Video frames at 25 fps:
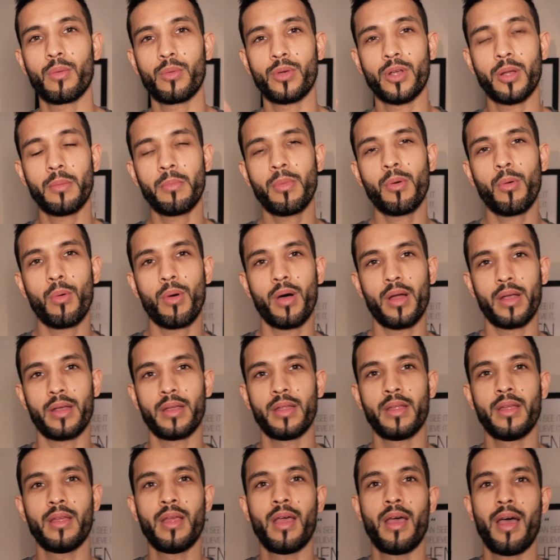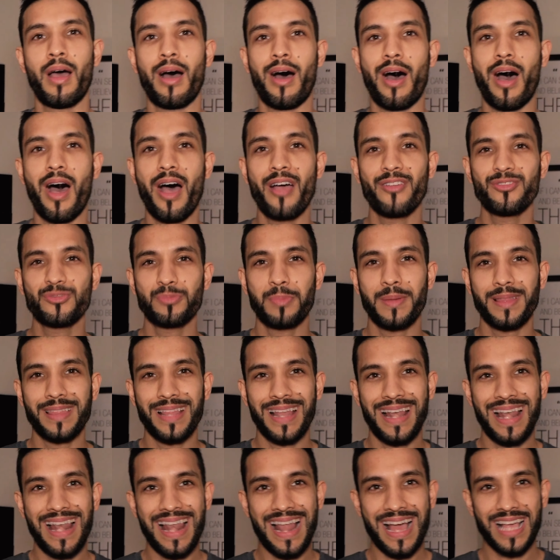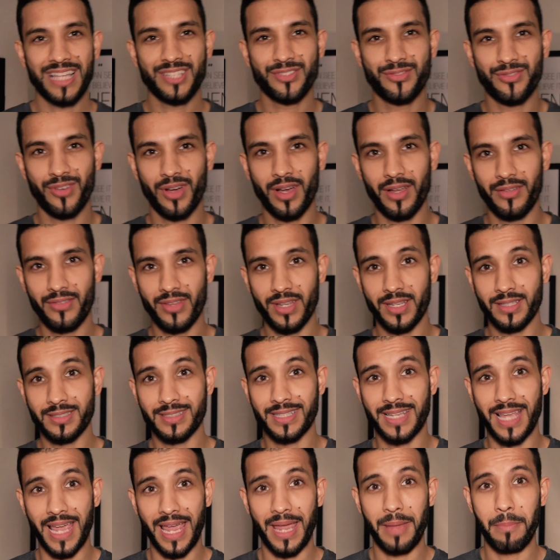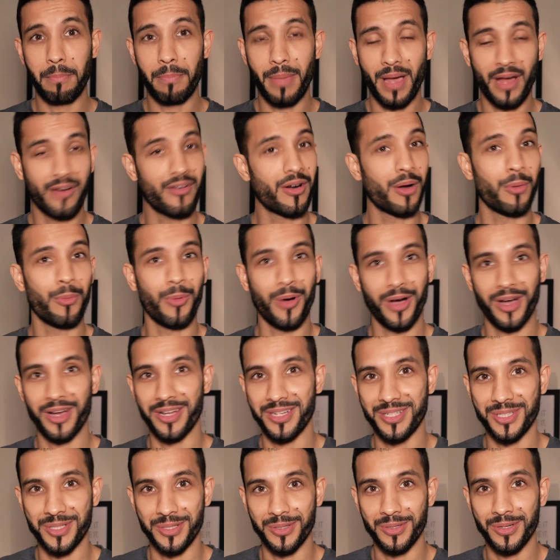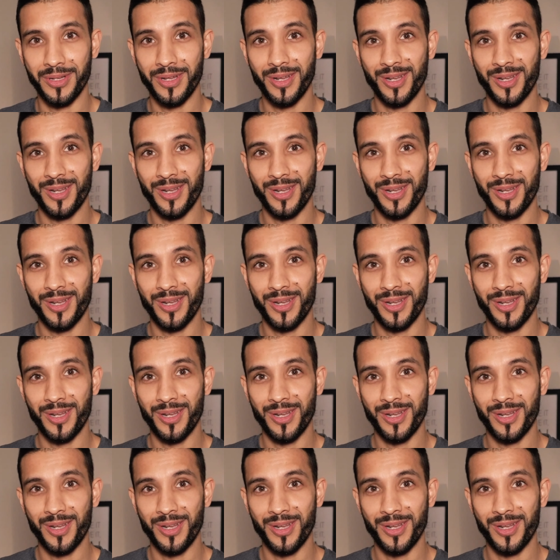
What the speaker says: Number one, I've spent the last 5 years getting better at what I do